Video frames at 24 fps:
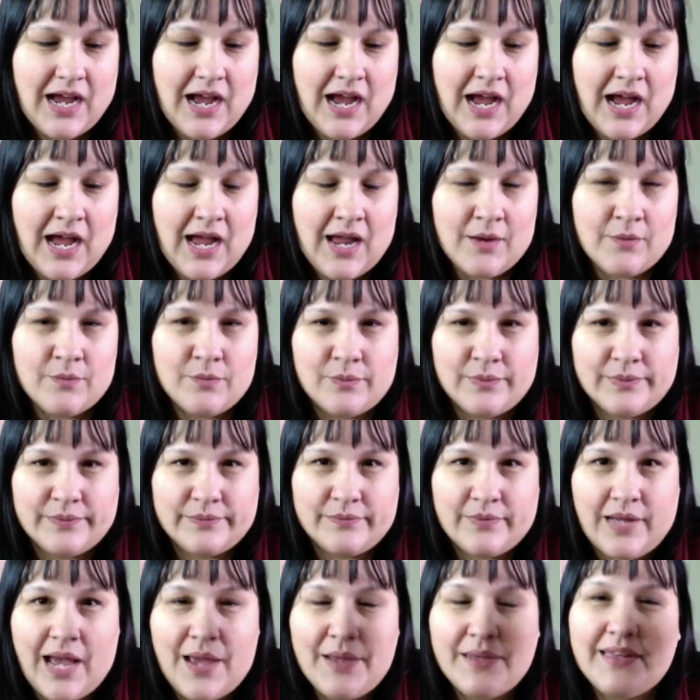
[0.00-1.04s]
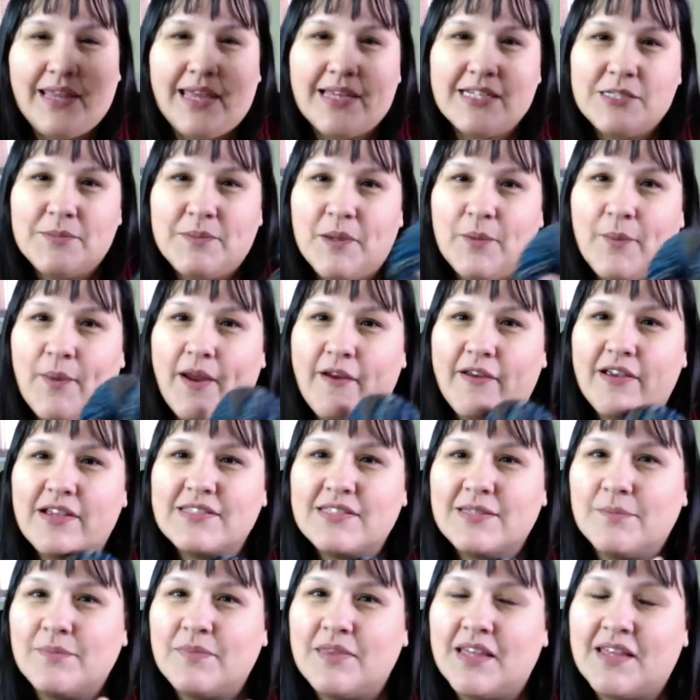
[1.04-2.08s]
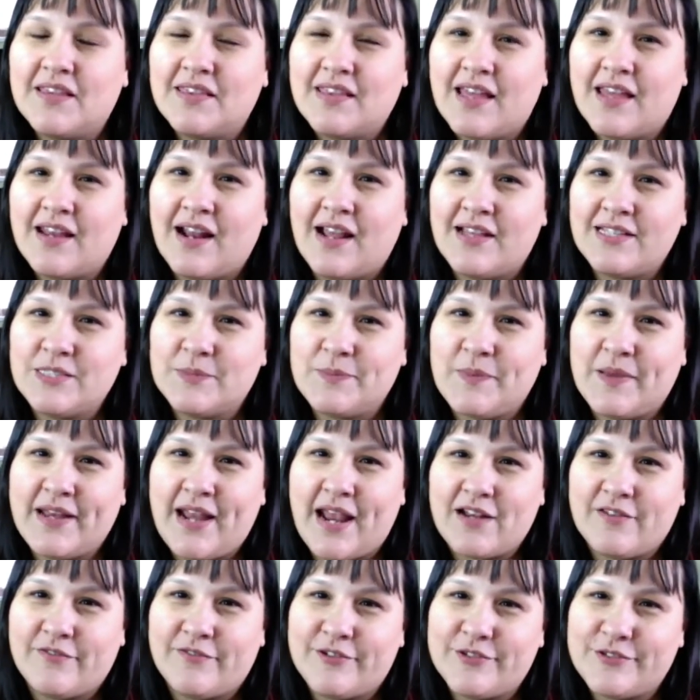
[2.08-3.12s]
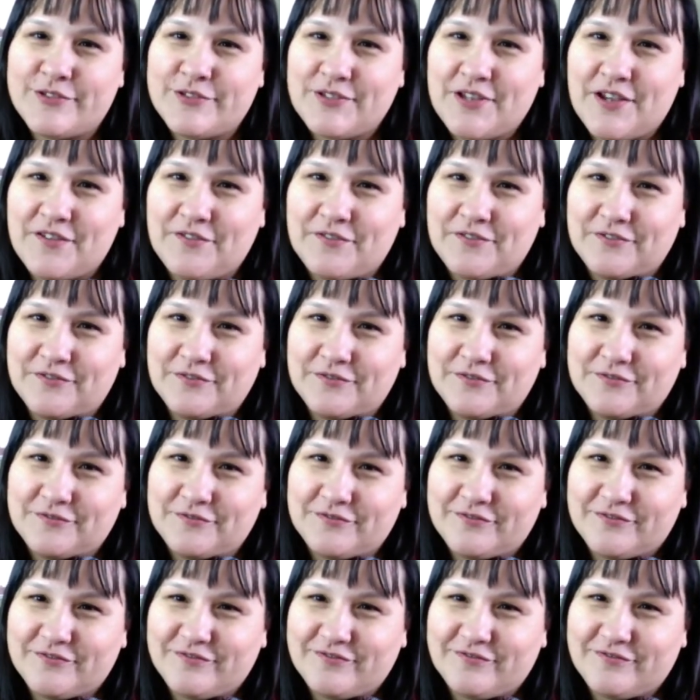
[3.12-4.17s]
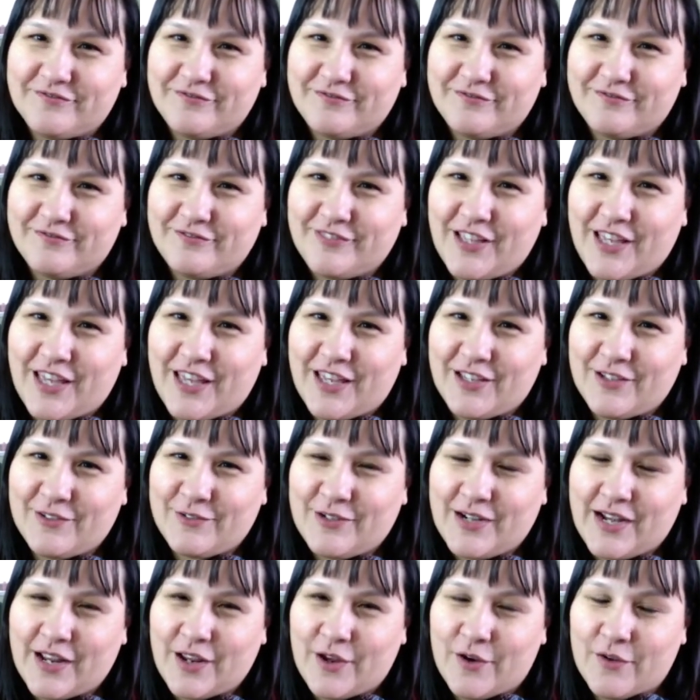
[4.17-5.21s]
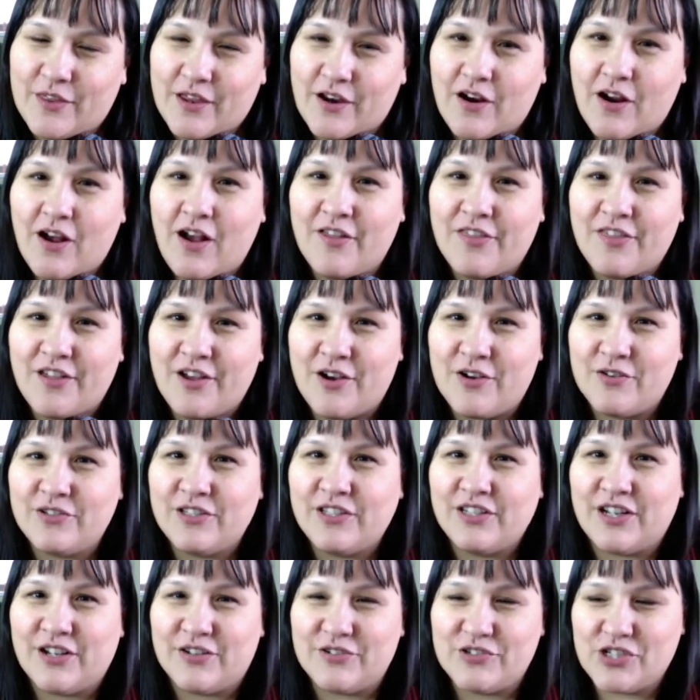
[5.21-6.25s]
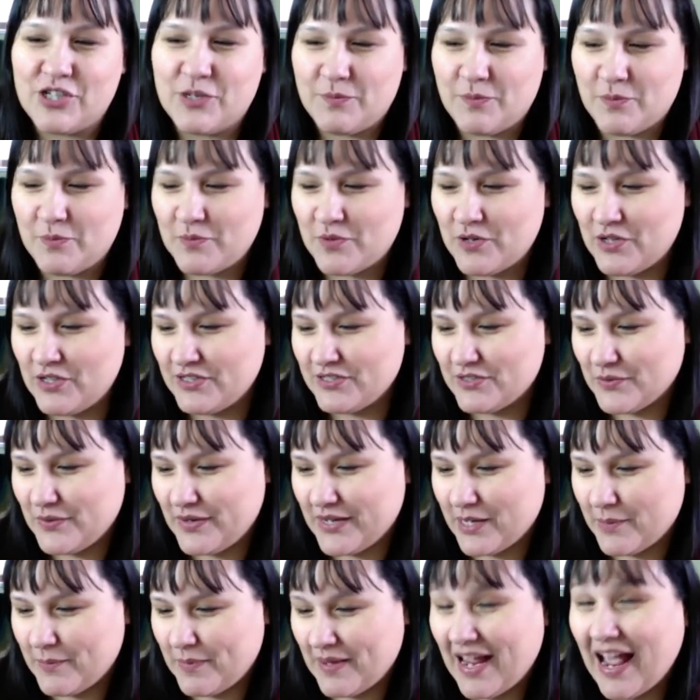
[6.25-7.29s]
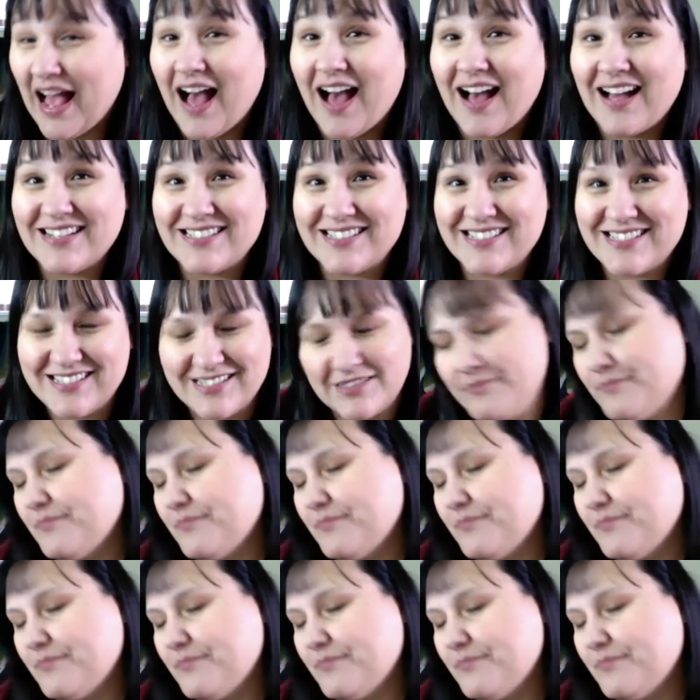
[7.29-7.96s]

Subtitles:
I'd like to be wearing something that I spun out of her stuff when I go there. Although, you know, Sheep and Wool is going to be hot.